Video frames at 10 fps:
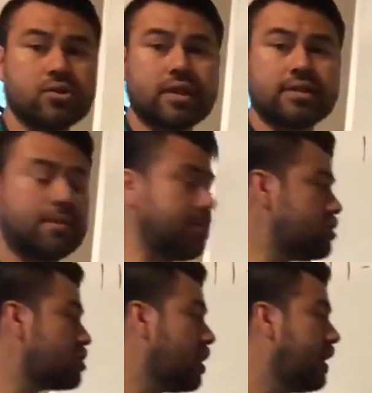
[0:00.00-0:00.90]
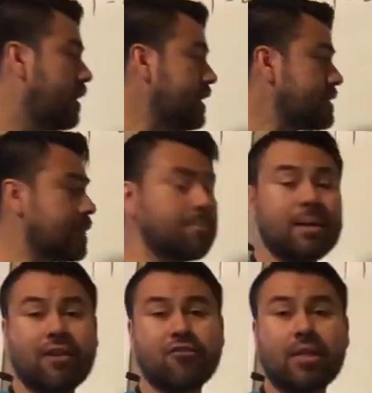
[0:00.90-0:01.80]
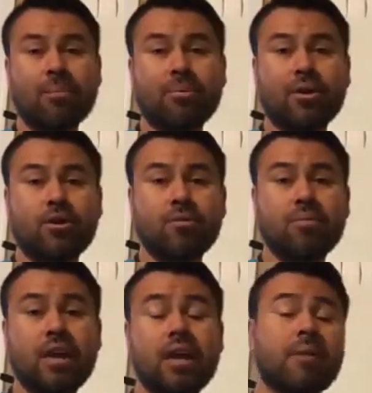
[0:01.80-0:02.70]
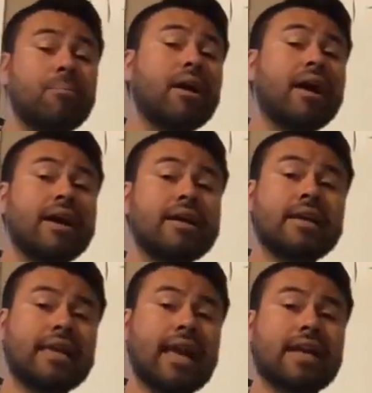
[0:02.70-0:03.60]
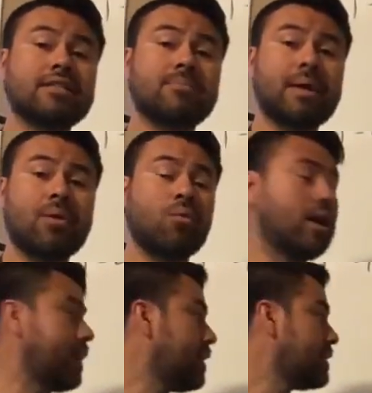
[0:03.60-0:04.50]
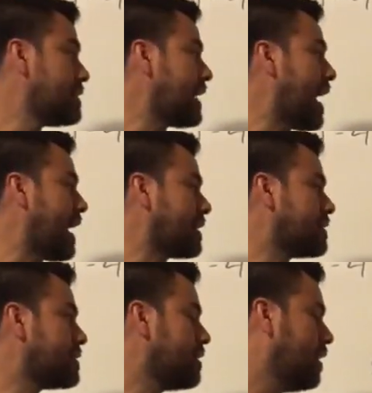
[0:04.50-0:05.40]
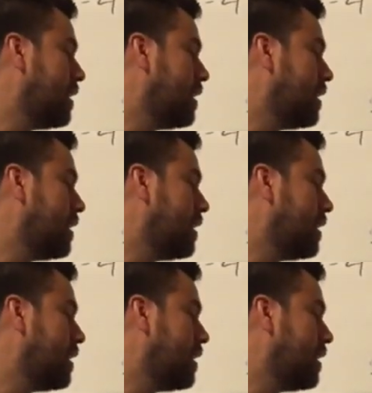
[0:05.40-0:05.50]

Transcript: That's how much he's going to pay for that printer. But he has to pay what? Tax.